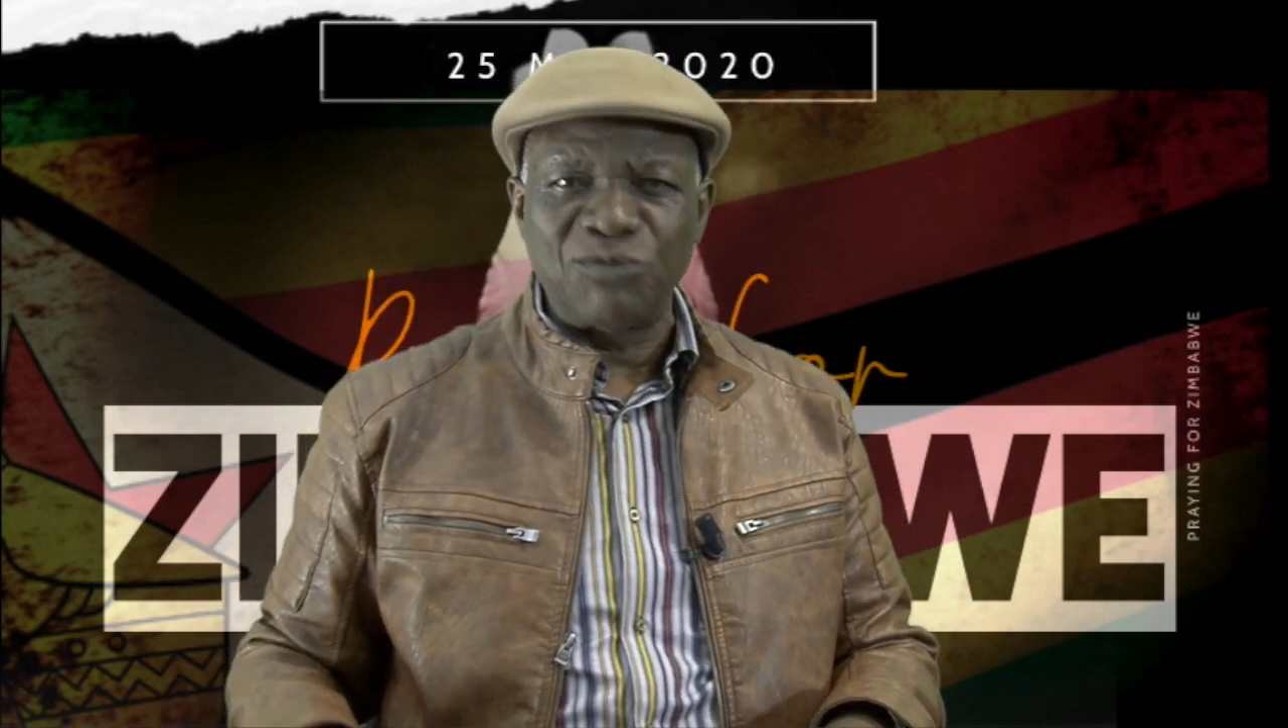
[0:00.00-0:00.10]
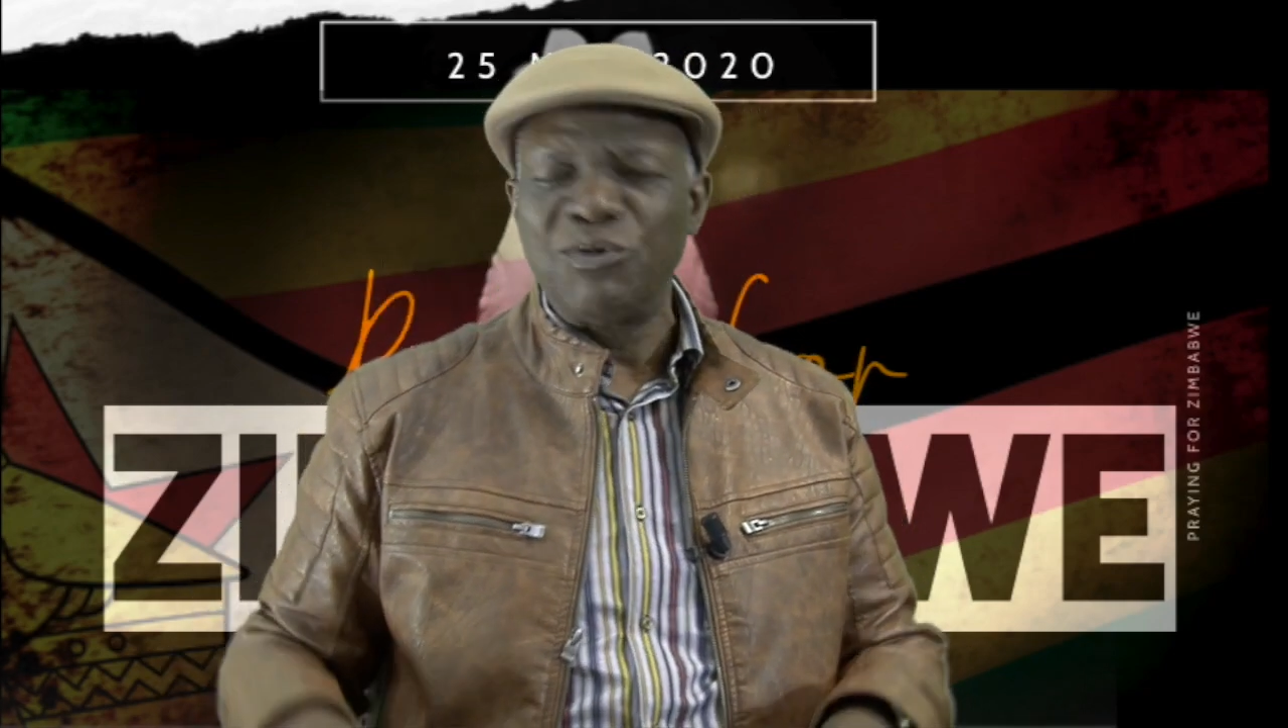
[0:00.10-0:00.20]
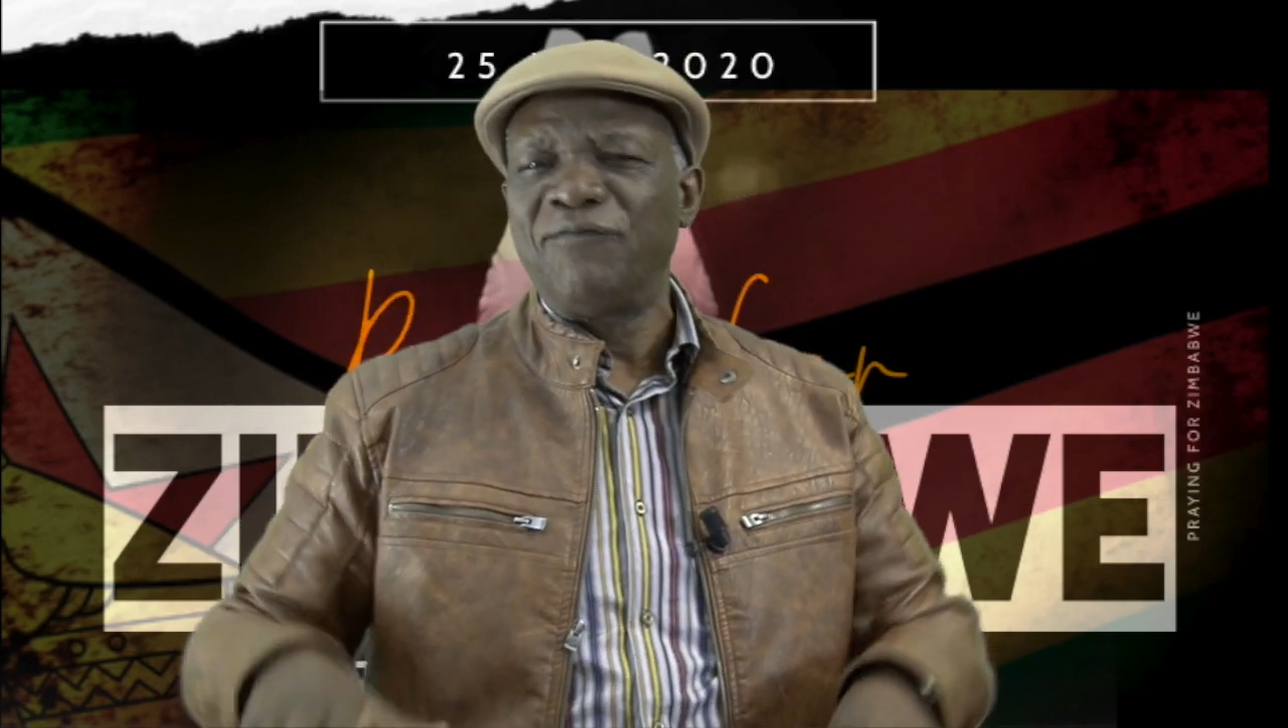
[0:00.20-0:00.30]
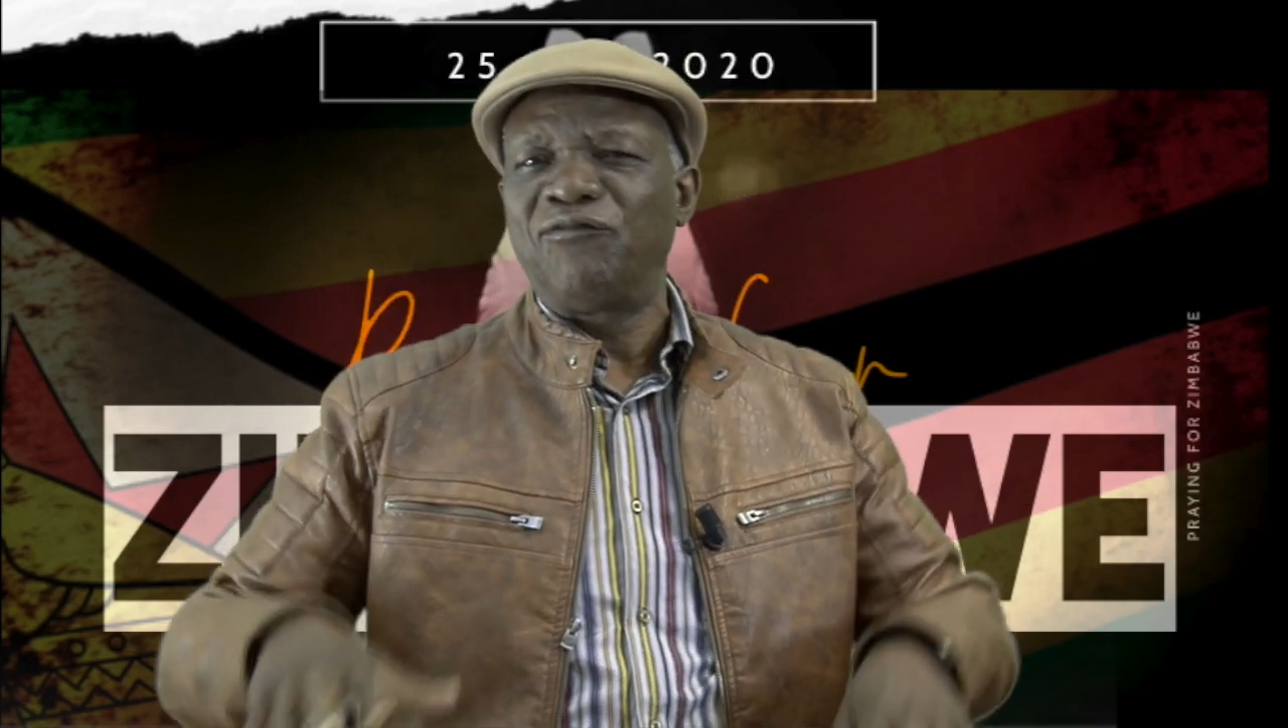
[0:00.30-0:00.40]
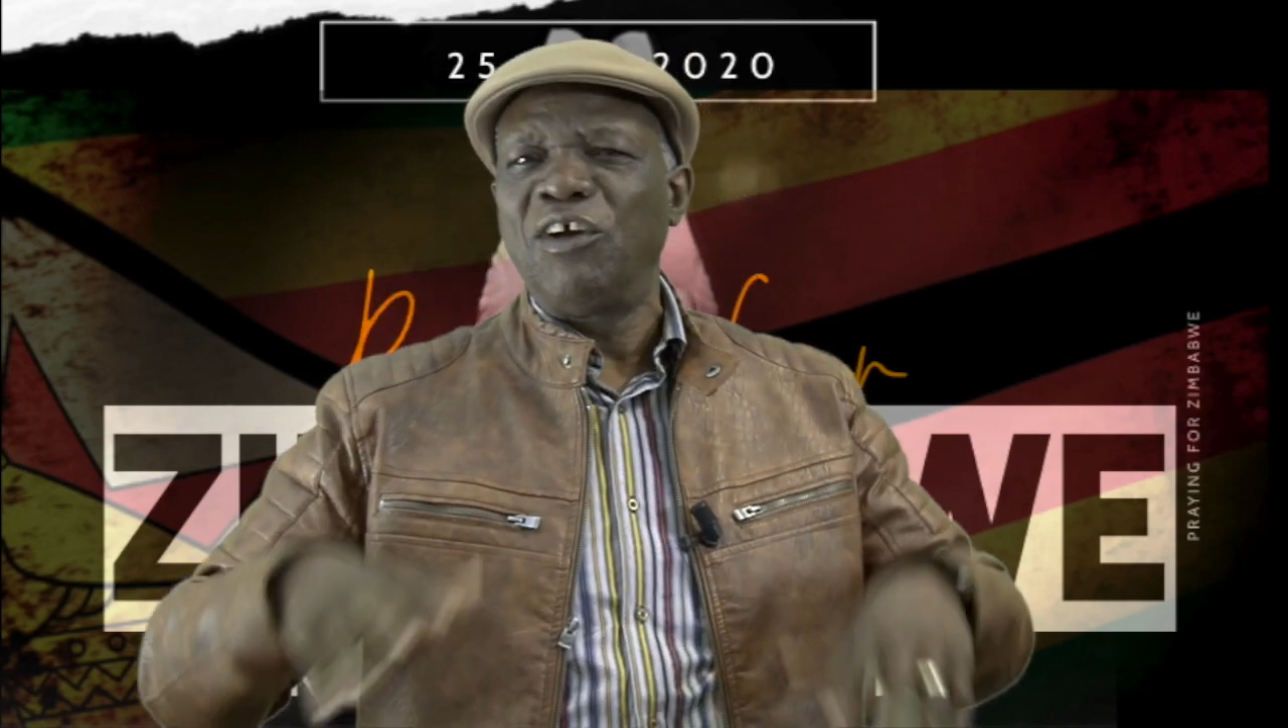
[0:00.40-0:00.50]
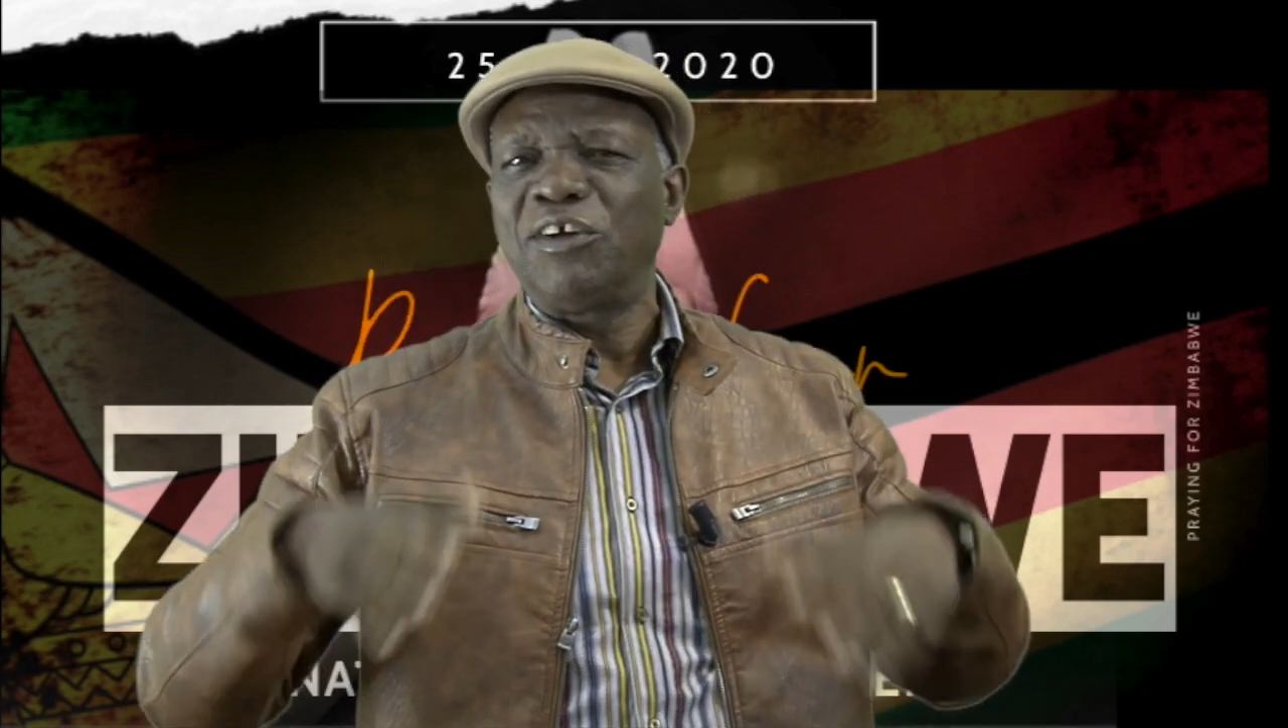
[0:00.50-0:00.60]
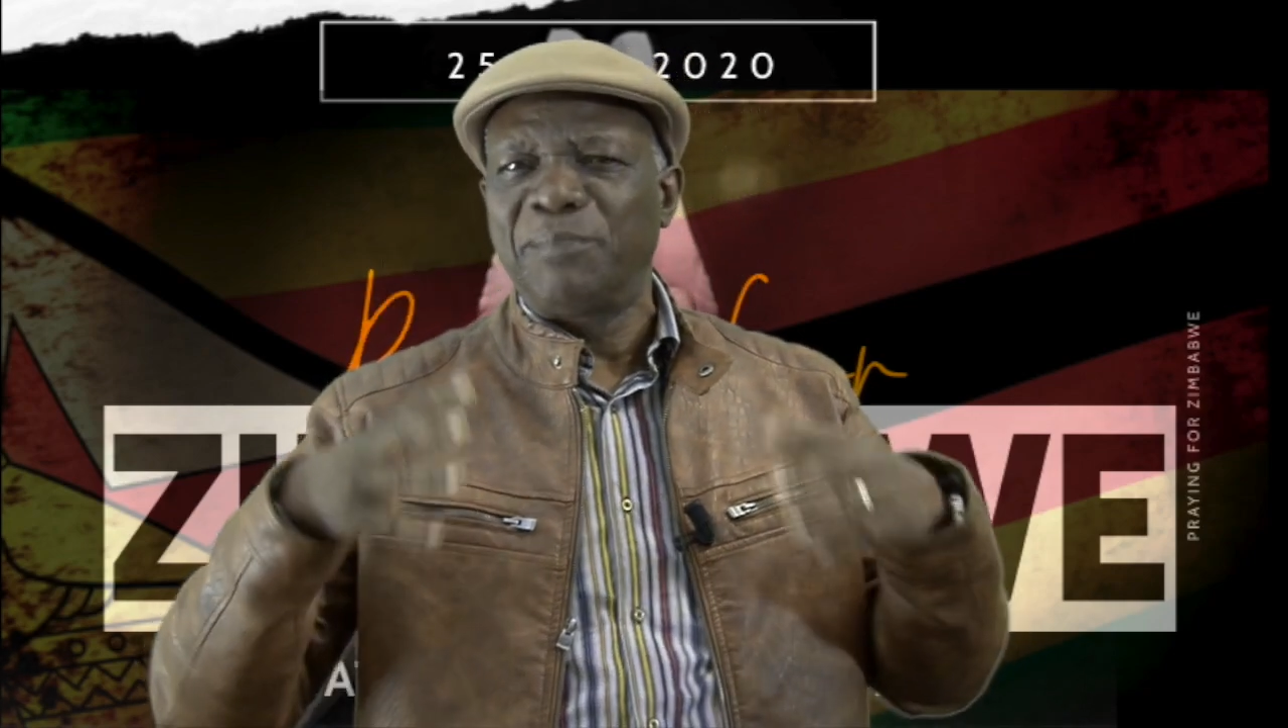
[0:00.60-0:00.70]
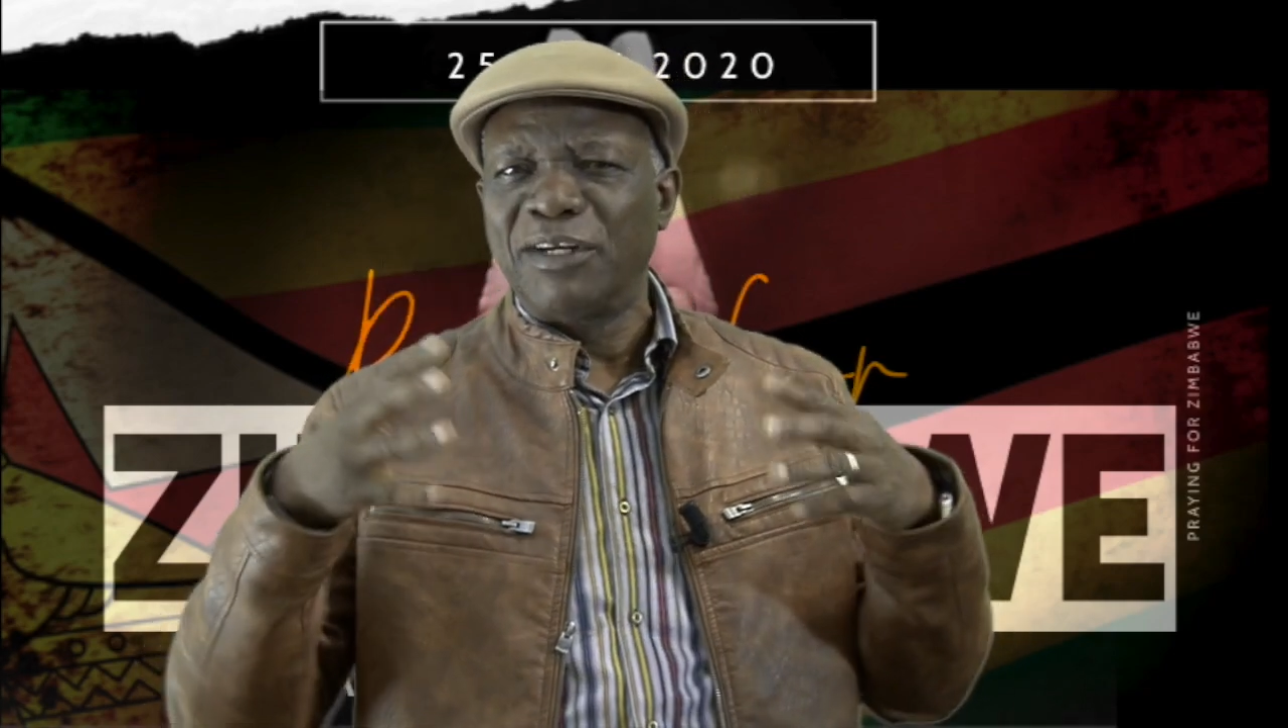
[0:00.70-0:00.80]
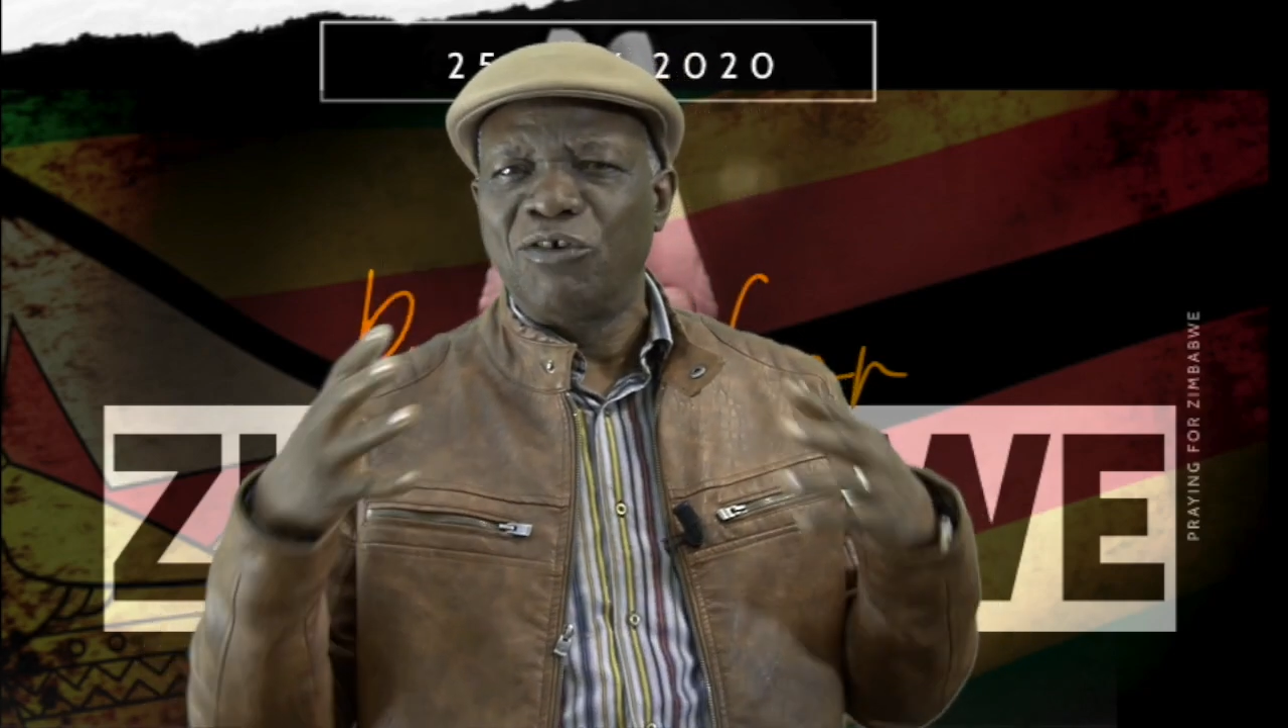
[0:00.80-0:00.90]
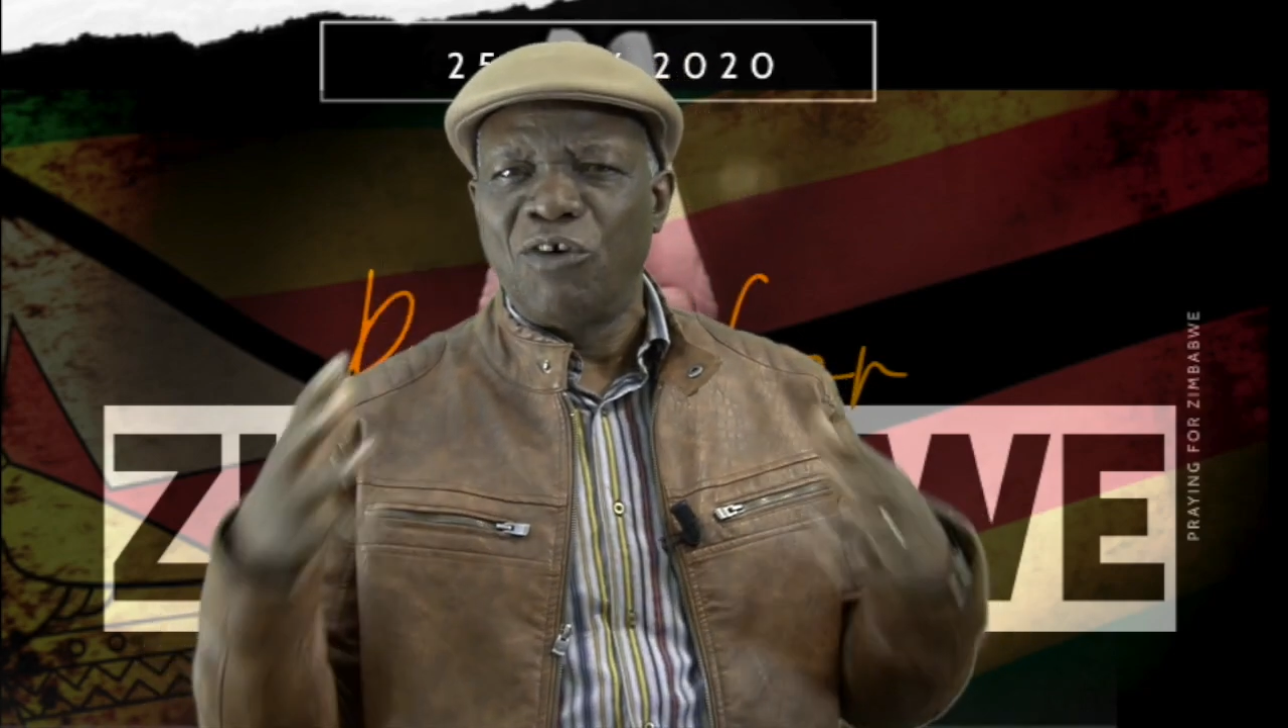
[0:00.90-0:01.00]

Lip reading: We've not been